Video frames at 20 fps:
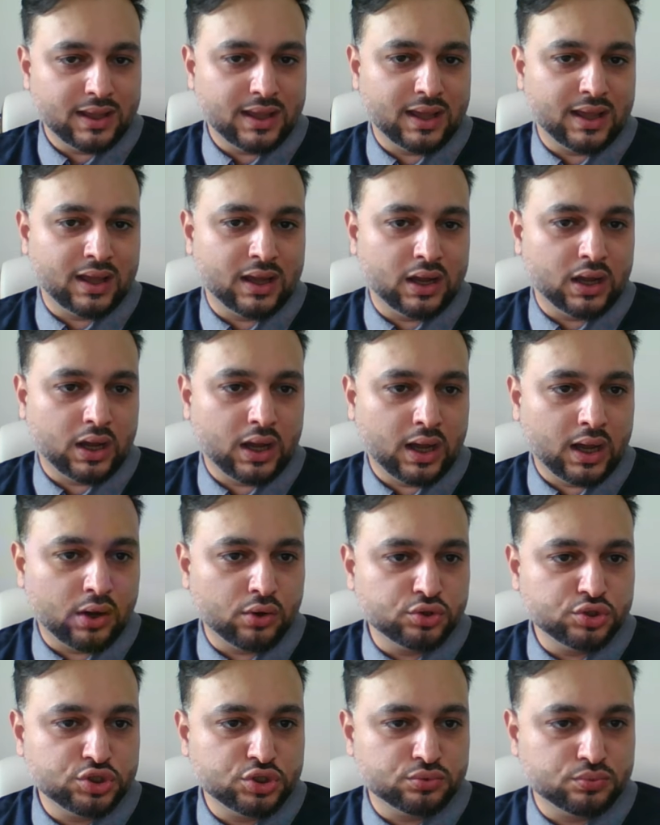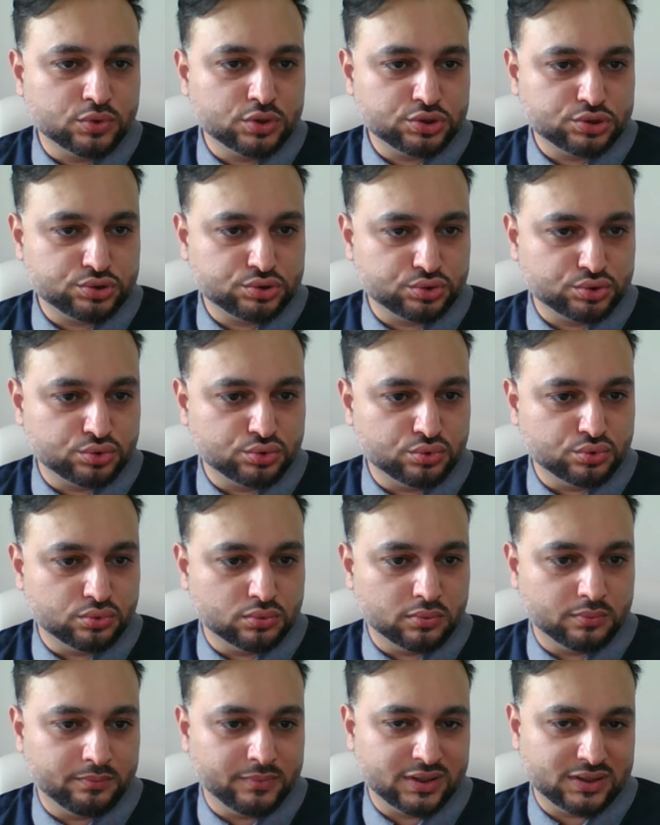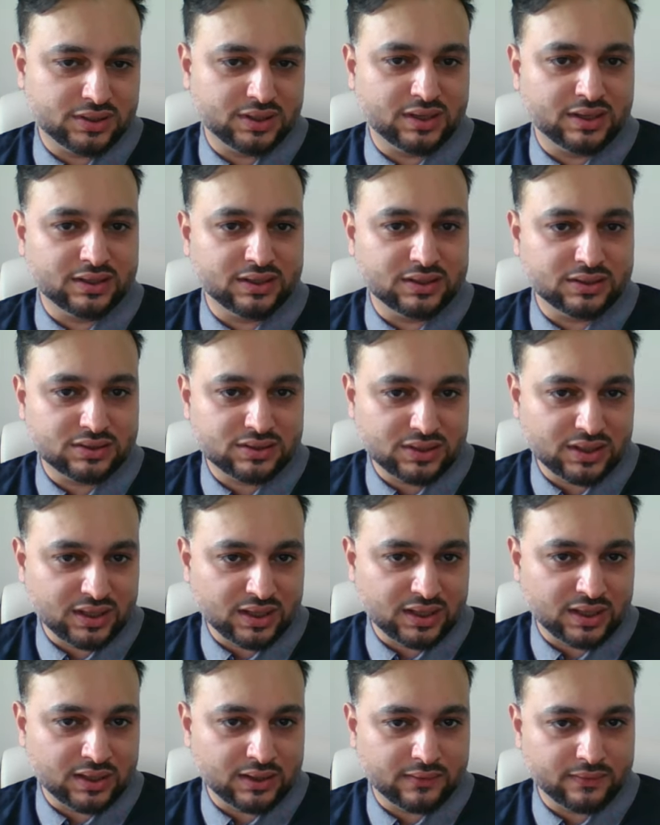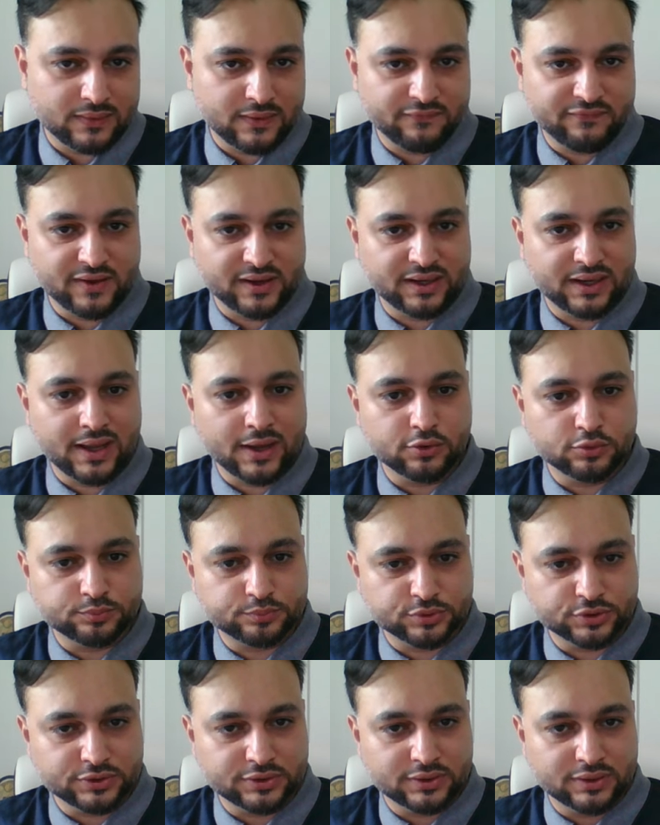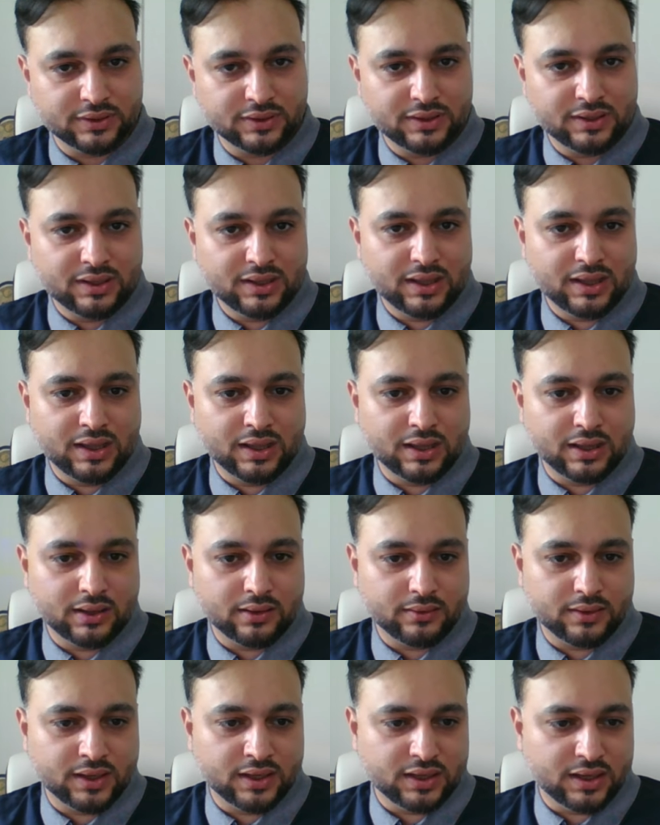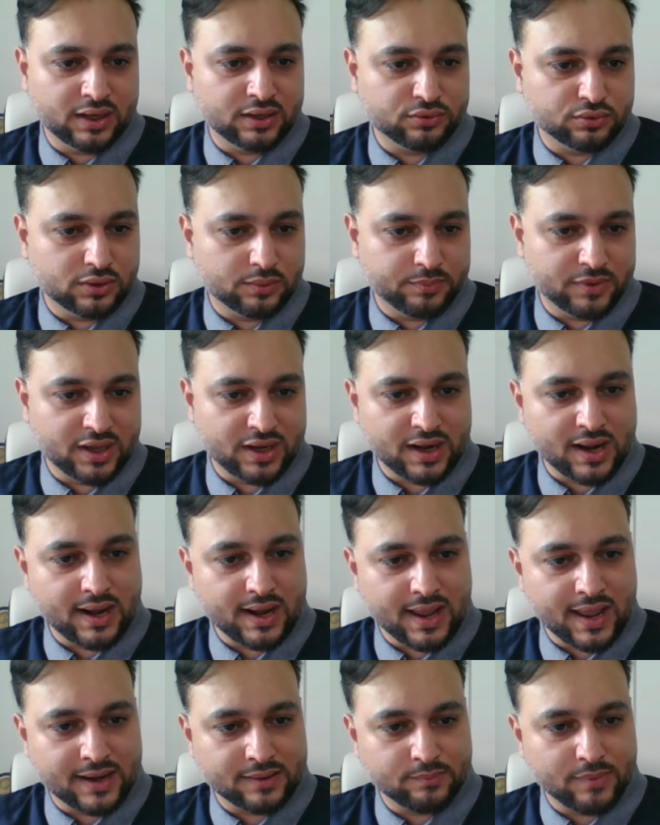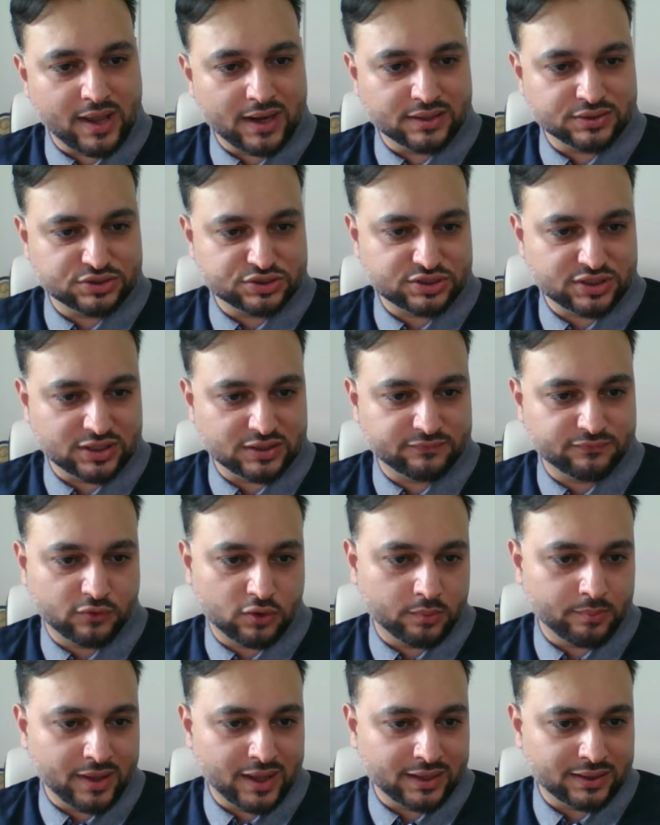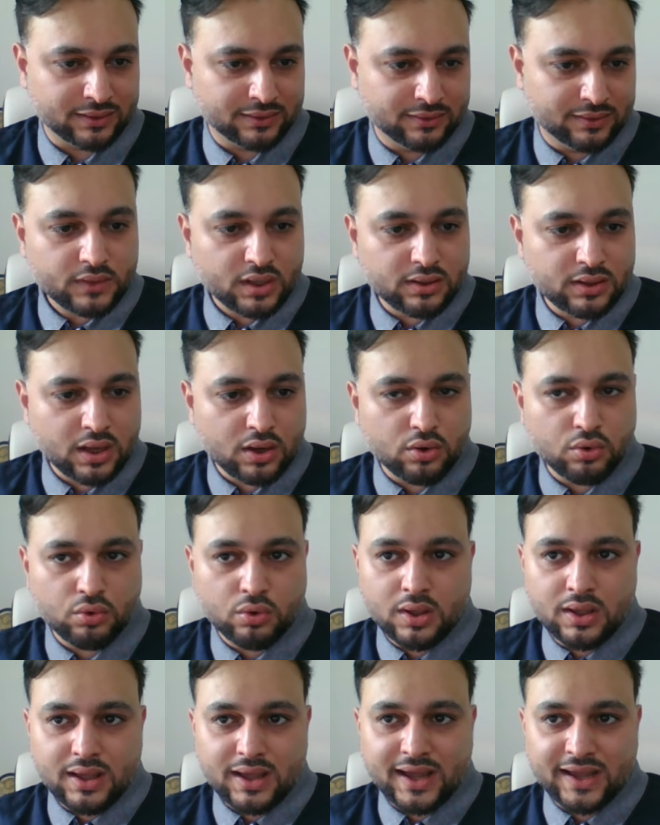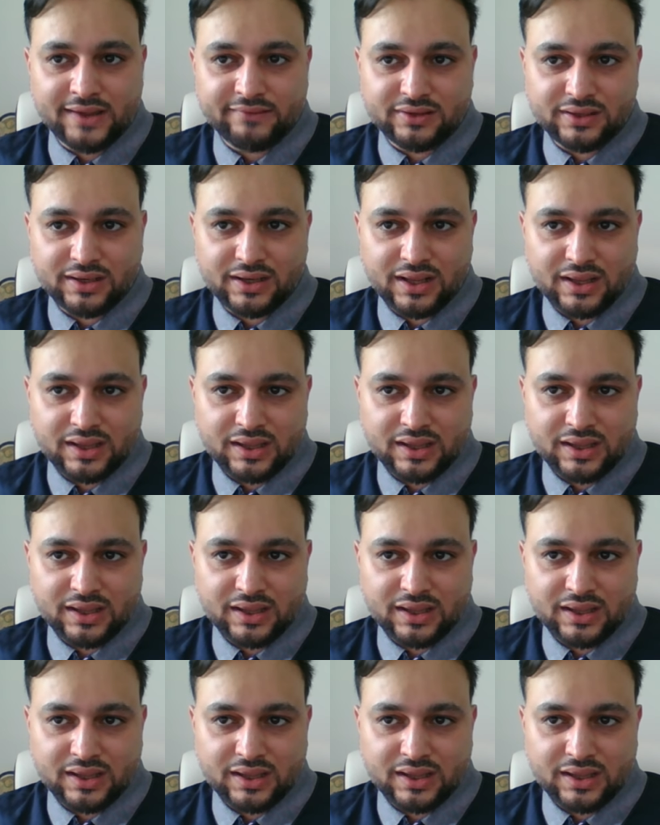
how do you want to basically see the final output into the P&L and balance sheet format. Now, I will click